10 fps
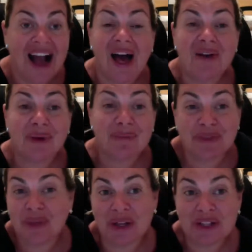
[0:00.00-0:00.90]
I'm
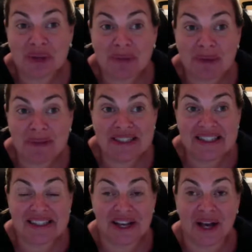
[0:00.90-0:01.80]
launching my
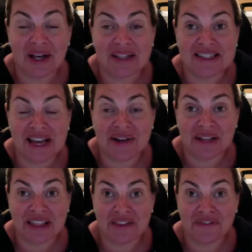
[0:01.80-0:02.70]
business on
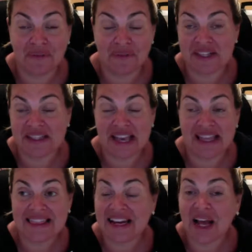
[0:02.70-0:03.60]
Saturday the
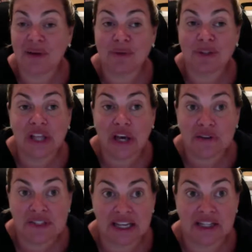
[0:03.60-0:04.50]
10th, and I would love
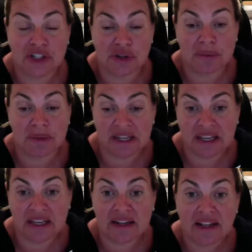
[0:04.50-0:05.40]
to get your
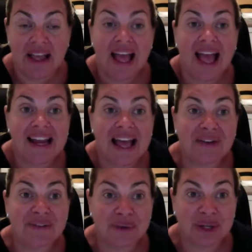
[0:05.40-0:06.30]
opinion and
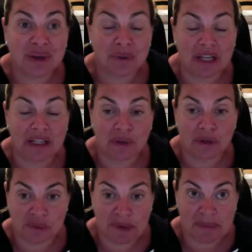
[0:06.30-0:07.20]
have you here when I
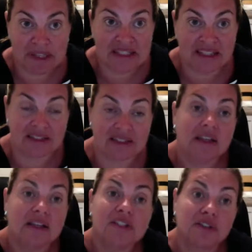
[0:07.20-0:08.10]
launch my business.
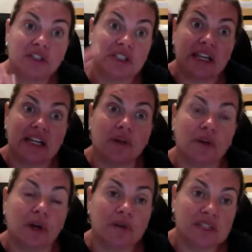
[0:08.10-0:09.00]
So she's saying no
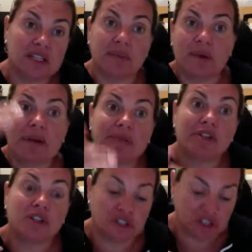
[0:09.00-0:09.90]
to hosting, but maybe
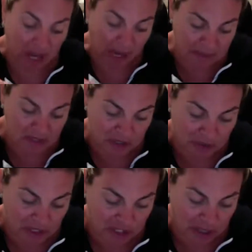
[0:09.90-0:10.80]
she'll just come to
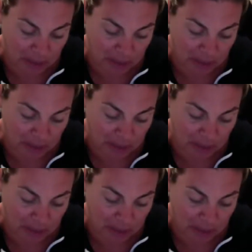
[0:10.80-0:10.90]
your show.